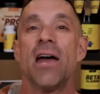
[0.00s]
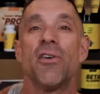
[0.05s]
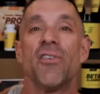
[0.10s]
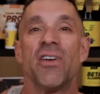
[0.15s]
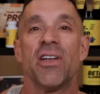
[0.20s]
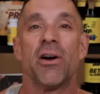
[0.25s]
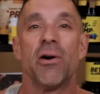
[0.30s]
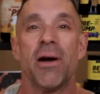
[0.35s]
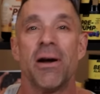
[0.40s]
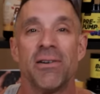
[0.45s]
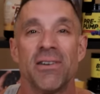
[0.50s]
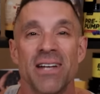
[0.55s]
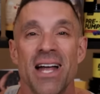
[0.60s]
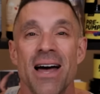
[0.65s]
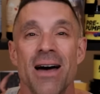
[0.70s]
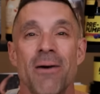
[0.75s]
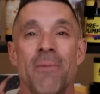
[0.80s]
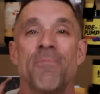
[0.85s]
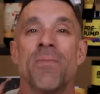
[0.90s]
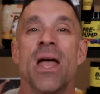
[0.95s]
Head over there right
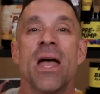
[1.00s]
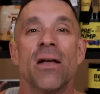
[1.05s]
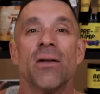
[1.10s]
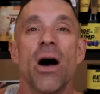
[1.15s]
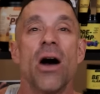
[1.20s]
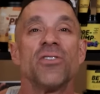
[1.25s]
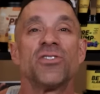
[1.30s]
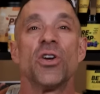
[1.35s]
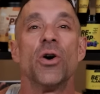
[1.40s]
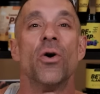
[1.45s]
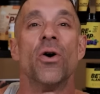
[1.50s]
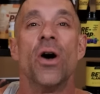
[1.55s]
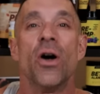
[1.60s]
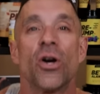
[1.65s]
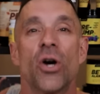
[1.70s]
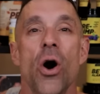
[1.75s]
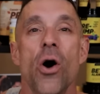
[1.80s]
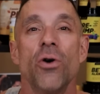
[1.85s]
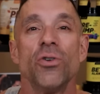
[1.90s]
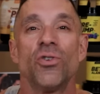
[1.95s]
now. Also,
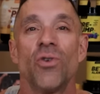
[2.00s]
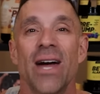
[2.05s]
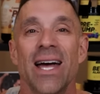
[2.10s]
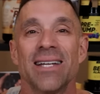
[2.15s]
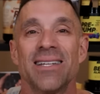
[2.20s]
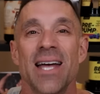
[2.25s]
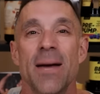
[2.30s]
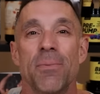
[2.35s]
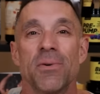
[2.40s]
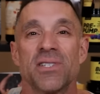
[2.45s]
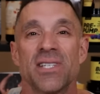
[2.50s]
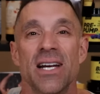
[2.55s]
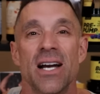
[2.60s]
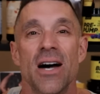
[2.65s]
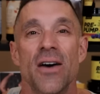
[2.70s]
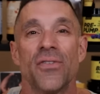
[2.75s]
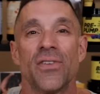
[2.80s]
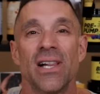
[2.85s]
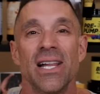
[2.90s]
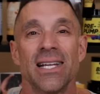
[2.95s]
code Greg, 10%
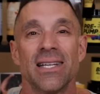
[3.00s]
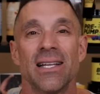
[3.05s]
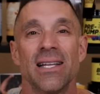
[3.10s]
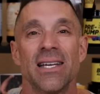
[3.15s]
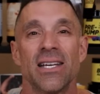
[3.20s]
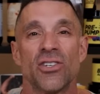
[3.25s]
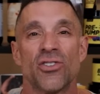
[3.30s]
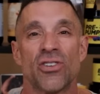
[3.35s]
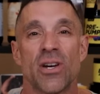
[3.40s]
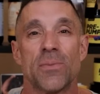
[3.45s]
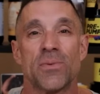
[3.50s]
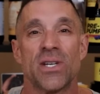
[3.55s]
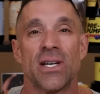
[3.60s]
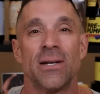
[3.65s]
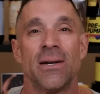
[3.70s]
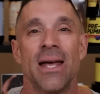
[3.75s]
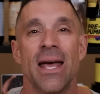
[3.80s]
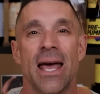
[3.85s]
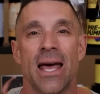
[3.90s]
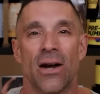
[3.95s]
off. Click the link in the
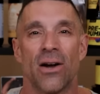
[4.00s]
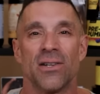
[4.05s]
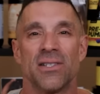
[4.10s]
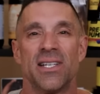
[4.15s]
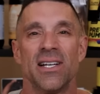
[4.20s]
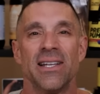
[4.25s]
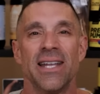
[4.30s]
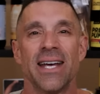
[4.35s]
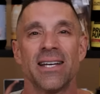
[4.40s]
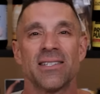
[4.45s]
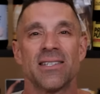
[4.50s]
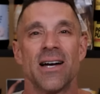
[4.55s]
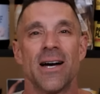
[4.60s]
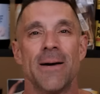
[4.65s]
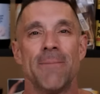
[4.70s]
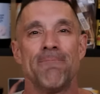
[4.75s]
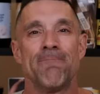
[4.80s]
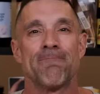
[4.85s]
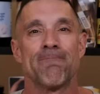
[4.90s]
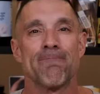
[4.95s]
description. And until next
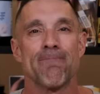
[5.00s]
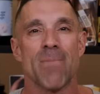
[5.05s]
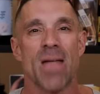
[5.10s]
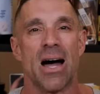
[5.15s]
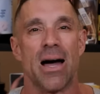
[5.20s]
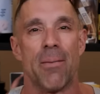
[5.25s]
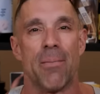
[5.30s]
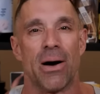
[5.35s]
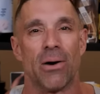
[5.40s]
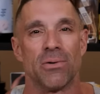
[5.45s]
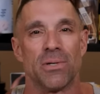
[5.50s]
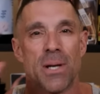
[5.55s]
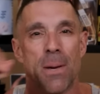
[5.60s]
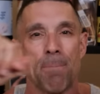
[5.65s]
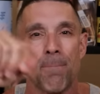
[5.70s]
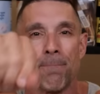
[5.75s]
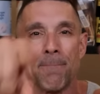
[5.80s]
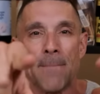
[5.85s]
time, I am out.